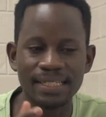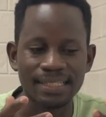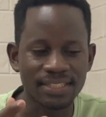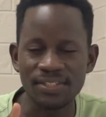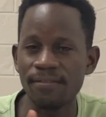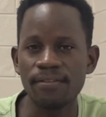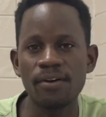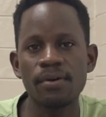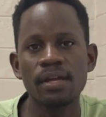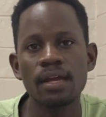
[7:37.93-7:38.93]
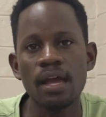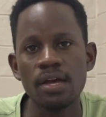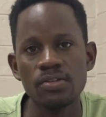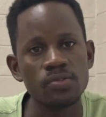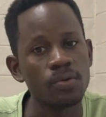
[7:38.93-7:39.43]
shivering.
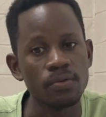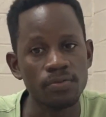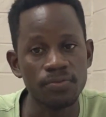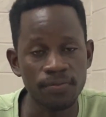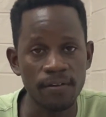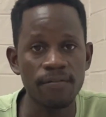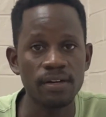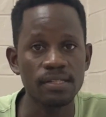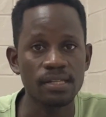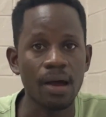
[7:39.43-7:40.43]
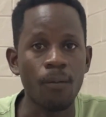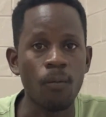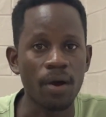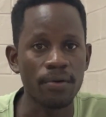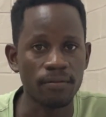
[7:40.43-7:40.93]
So fevers are
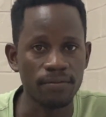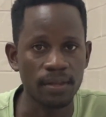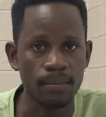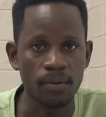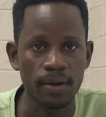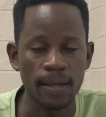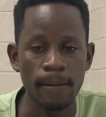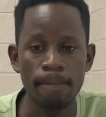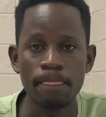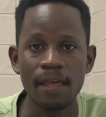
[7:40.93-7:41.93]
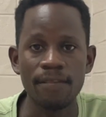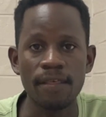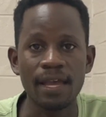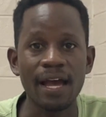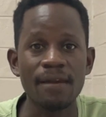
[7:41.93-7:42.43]
one of them. Okay,
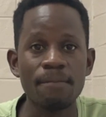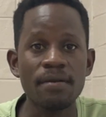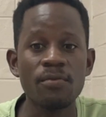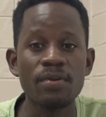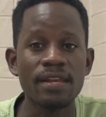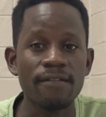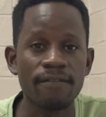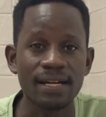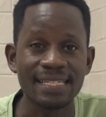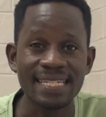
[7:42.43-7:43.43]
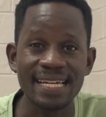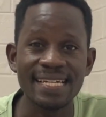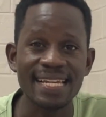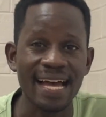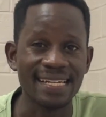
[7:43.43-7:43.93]
they can be really
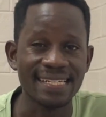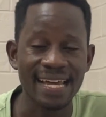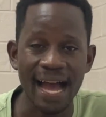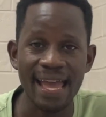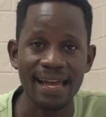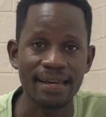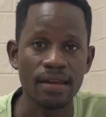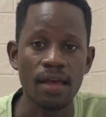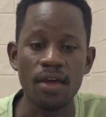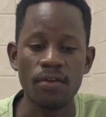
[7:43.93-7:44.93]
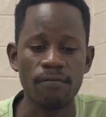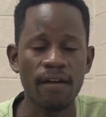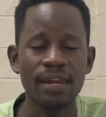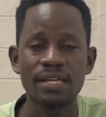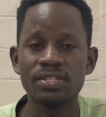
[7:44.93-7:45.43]
fatigued and tired. You
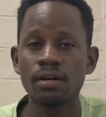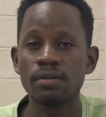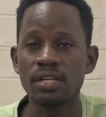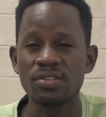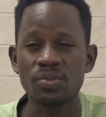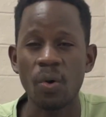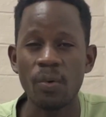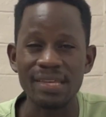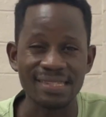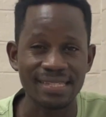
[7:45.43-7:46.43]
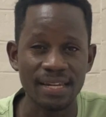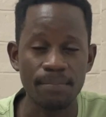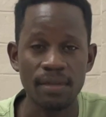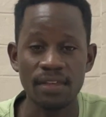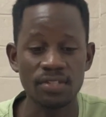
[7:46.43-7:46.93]
find the child is always
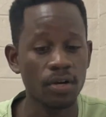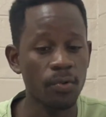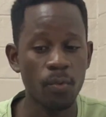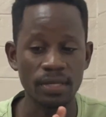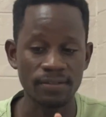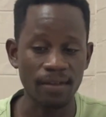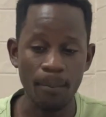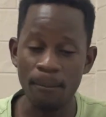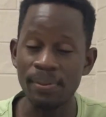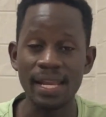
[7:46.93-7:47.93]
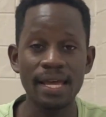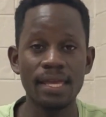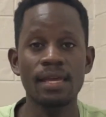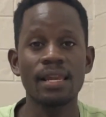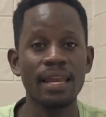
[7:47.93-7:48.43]
sleepy. The child who was
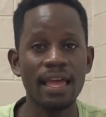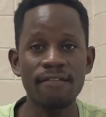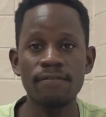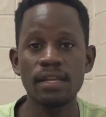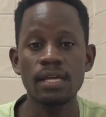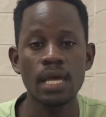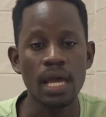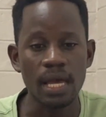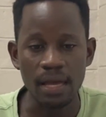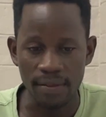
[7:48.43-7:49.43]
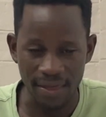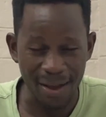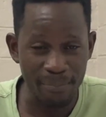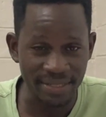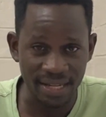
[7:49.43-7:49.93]
playing lively, the
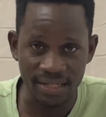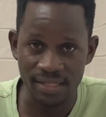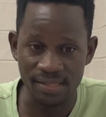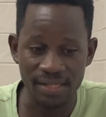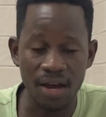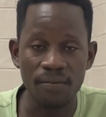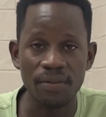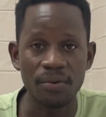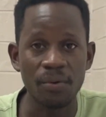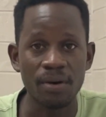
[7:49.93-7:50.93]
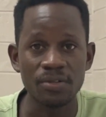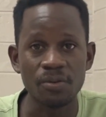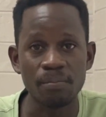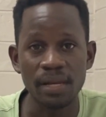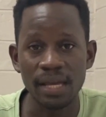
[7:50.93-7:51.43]
appetite is down, they don't want to
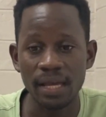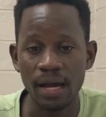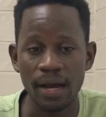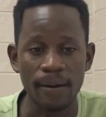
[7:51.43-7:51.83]
play,